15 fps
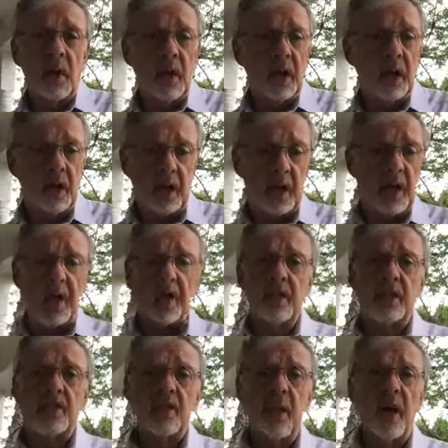It, it
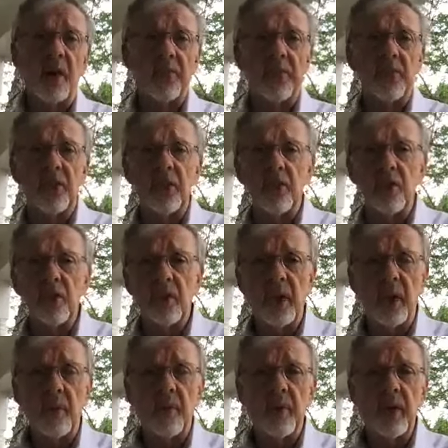hasn't bothered you
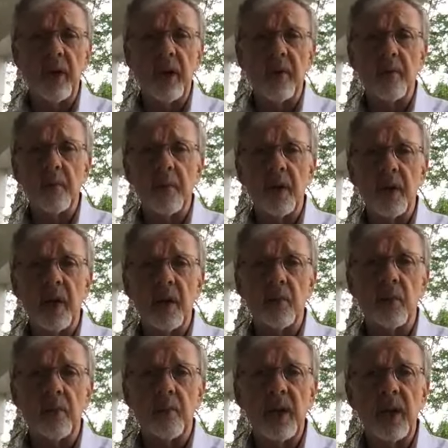that we haven't been
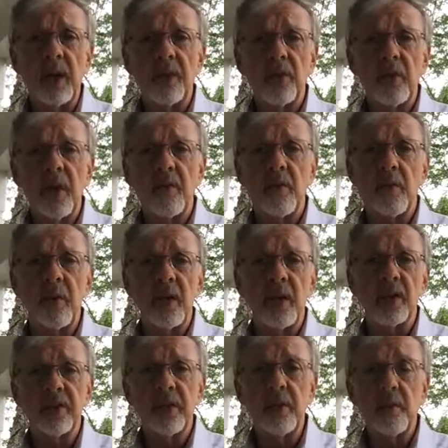able to meet. You haven't been
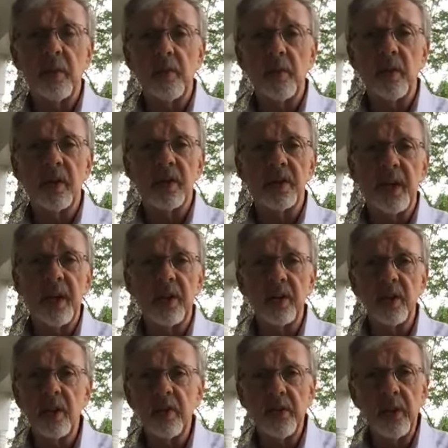assembling with the saints
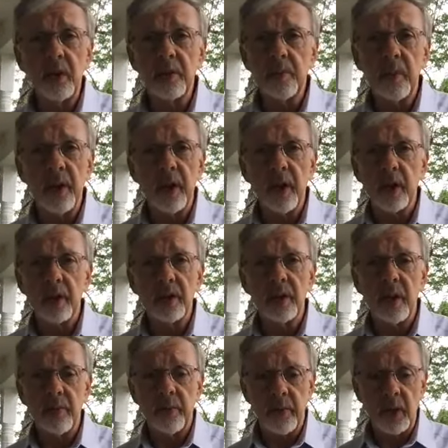in the first place.
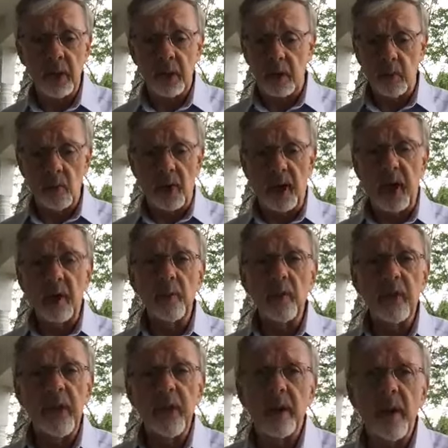I'm thinking, why
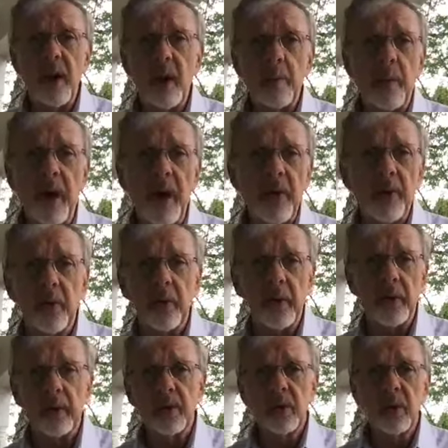would that not bother
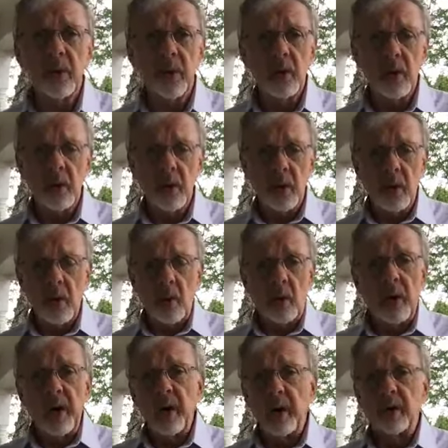us?
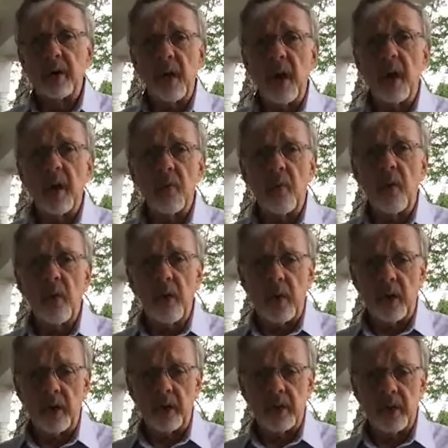Where does God want
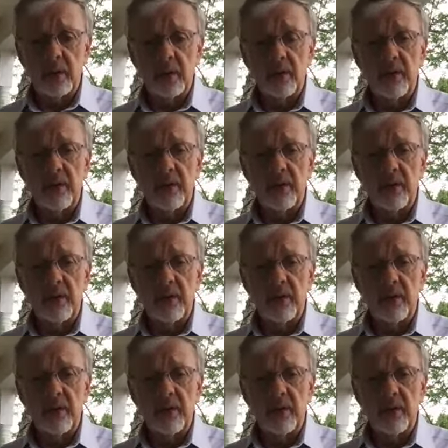us?